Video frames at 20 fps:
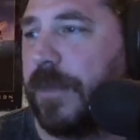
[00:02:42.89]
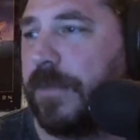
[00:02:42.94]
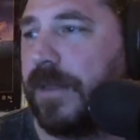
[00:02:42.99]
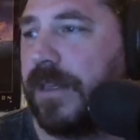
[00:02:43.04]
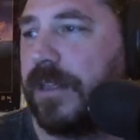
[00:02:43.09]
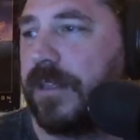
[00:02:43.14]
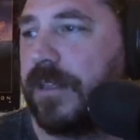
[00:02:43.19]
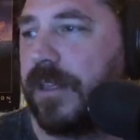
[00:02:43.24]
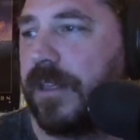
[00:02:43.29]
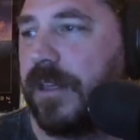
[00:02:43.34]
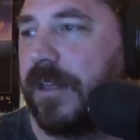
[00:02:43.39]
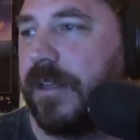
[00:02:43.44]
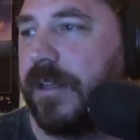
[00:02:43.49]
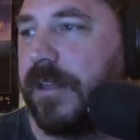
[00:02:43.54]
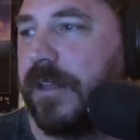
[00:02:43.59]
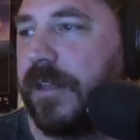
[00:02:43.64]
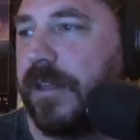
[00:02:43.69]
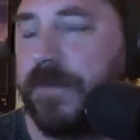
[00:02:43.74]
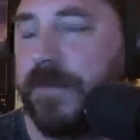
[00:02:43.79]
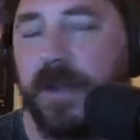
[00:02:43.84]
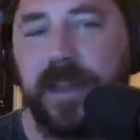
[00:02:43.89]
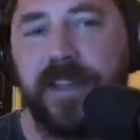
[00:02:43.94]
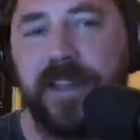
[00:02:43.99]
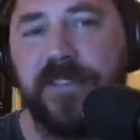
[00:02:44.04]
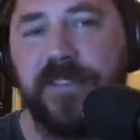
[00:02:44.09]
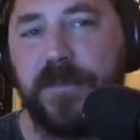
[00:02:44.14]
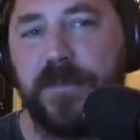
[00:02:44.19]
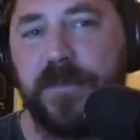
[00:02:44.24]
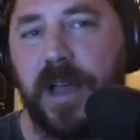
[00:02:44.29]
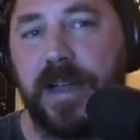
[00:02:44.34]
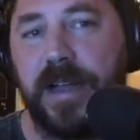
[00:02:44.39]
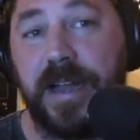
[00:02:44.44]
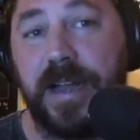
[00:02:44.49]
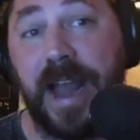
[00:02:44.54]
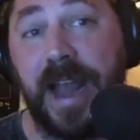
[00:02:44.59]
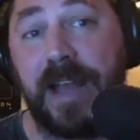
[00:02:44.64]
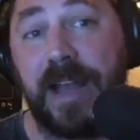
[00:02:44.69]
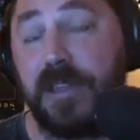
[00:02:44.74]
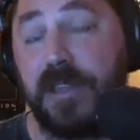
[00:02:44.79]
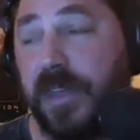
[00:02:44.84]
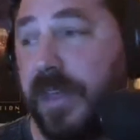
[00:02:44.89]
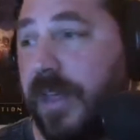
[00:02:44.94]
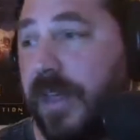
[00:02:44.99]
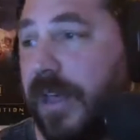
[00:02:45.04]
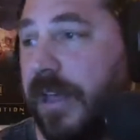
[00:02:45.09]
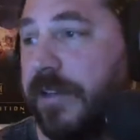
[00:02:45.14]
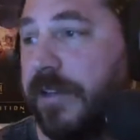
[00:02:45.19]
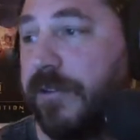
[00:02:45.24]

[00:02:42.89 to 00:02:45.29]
He's a new buddy of mine and actually a